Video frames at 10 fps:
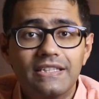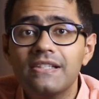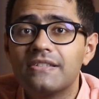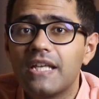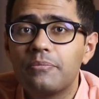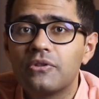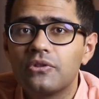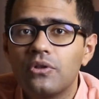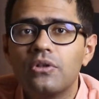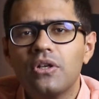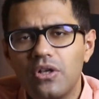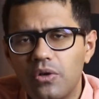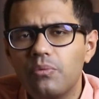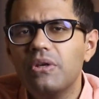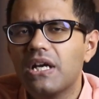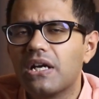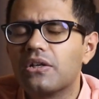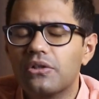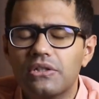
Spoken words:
in this episode, we are going to